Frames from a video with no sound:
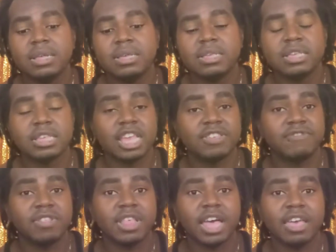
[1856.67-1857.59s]

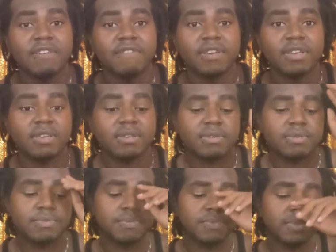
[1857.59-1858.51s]
Successful life, huh?
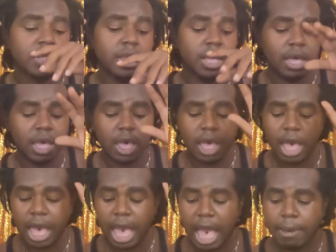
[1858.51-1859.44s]

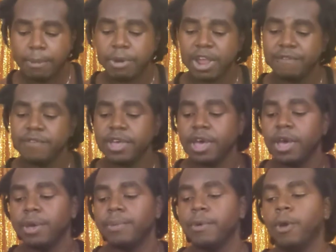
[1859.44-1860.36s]
I'ma pray for
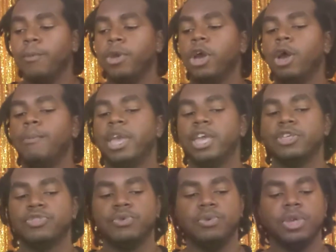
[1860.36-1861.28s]
y'all. Hope we all make it through